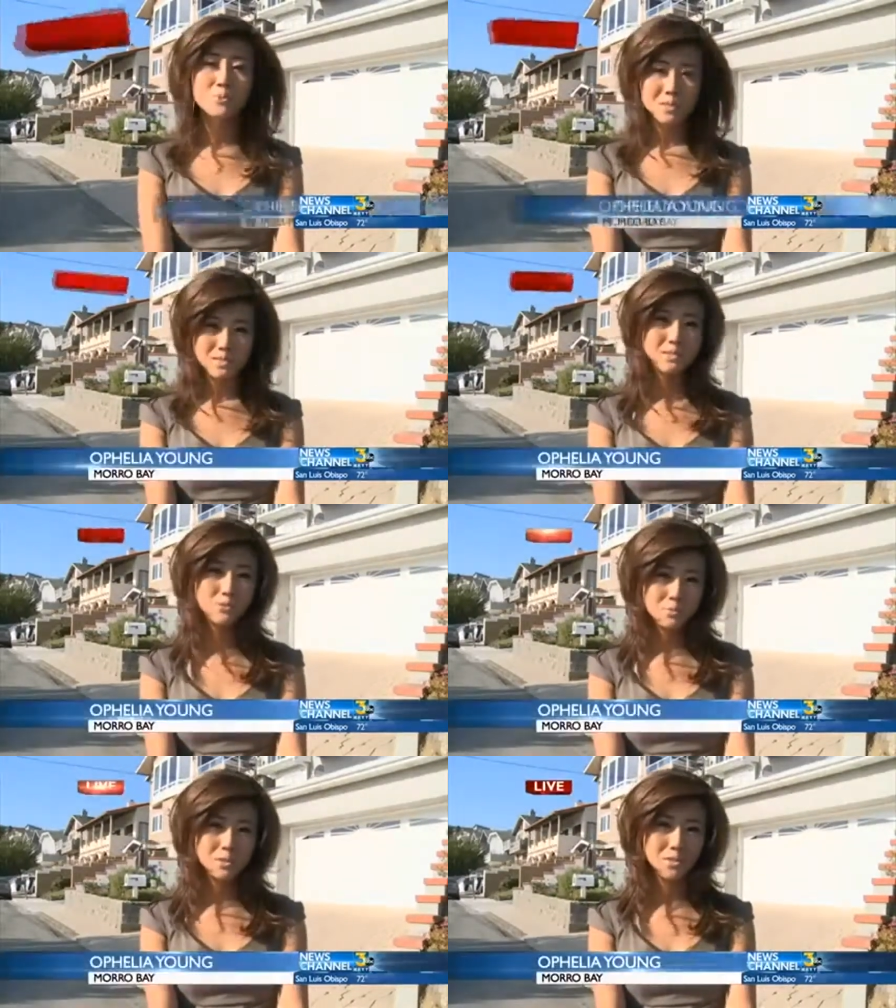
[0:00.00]
pretty
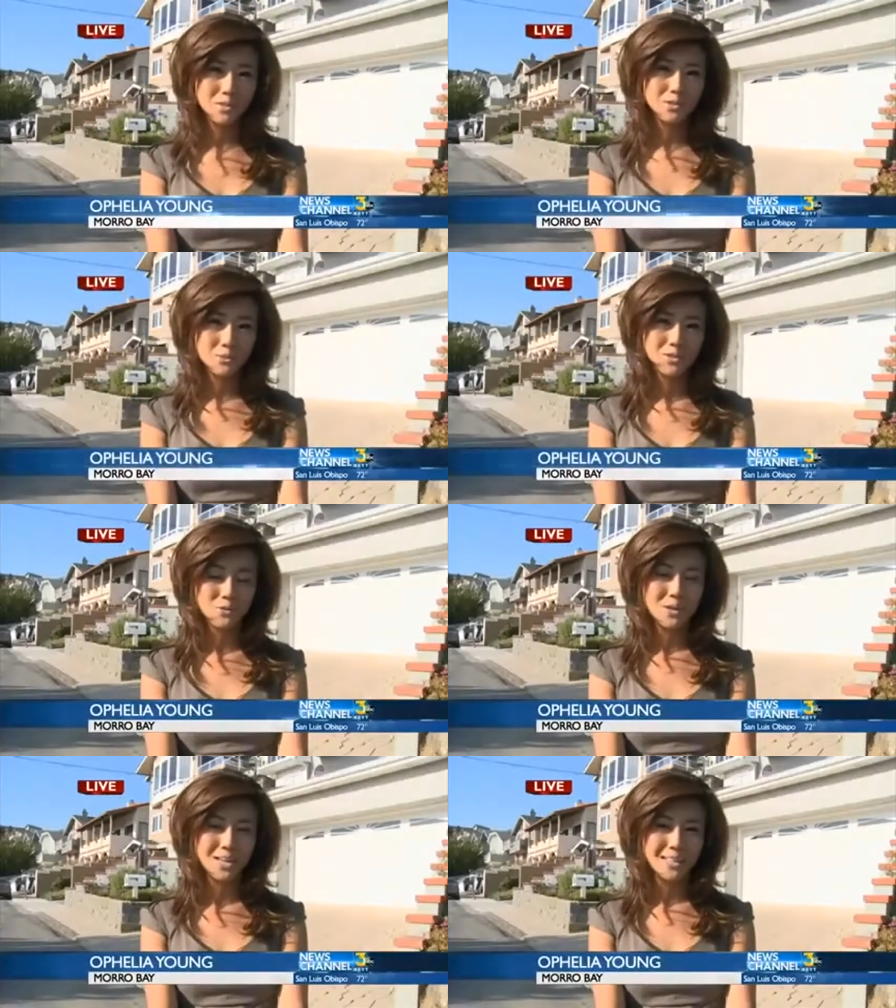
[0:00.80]
familiar
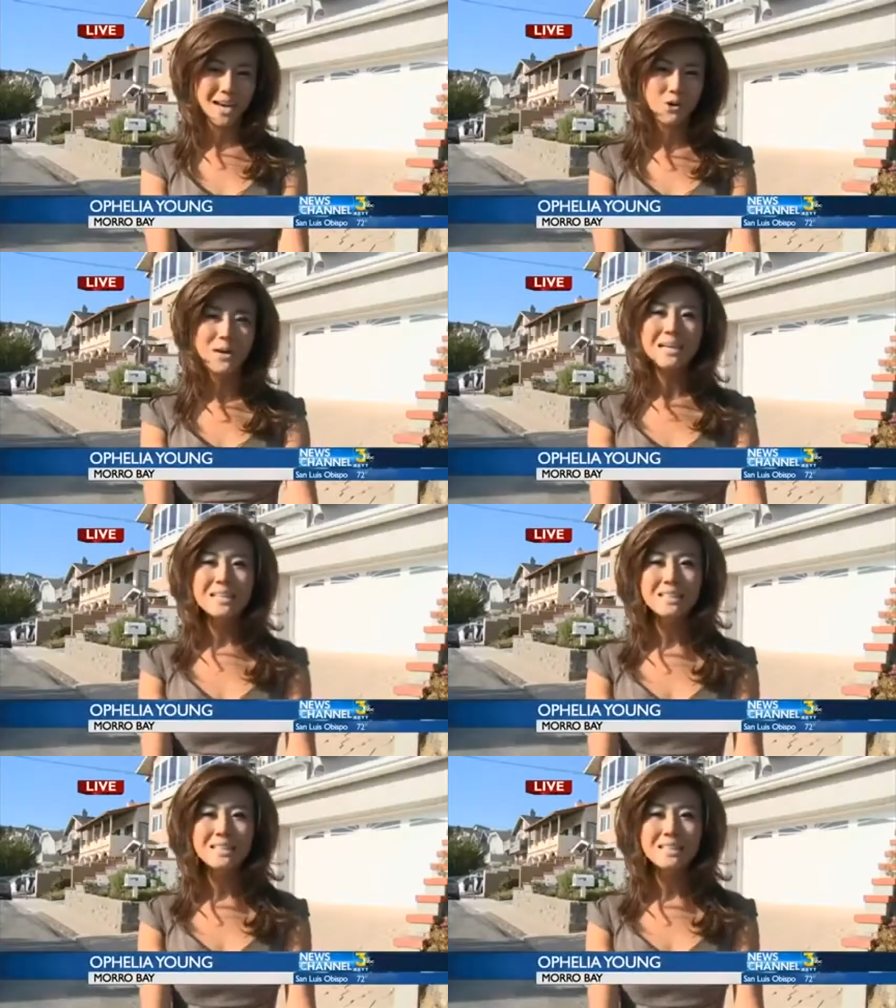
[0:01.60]
with right now.